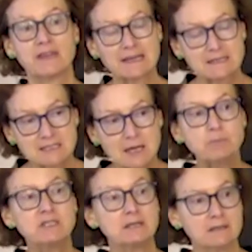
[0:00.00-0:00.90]
They
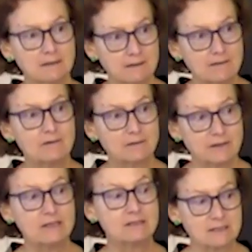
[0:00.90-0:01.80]
accepted
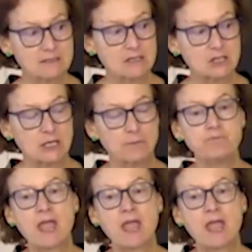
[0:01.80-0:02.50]
the decision.